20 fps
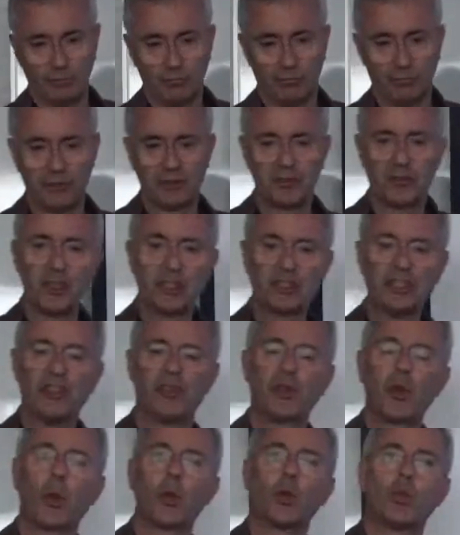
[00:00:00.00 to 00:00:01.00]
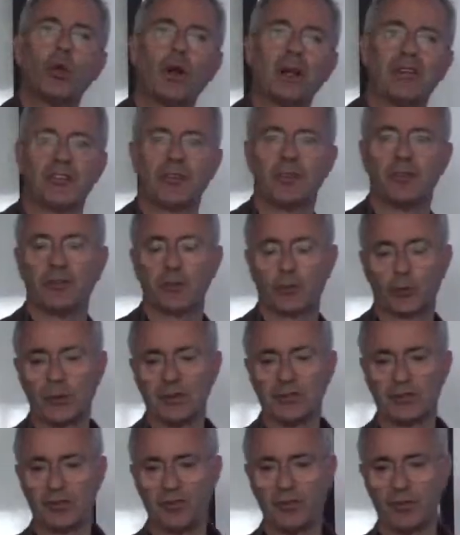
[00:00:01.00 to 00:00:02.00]
research into the rest of
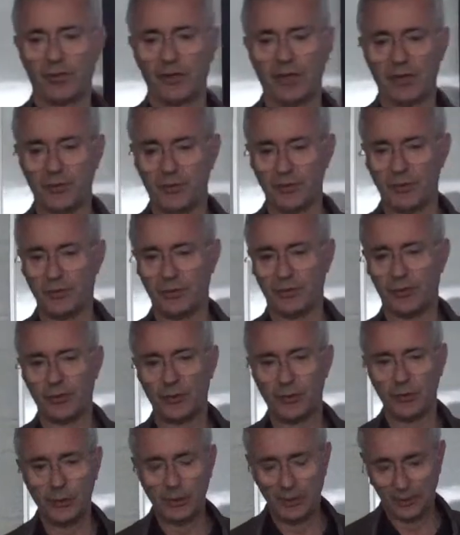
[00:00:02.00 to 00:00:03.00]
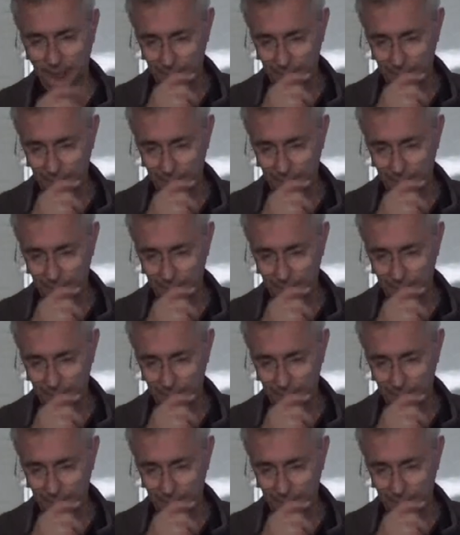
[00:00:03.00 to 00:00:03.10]
27002,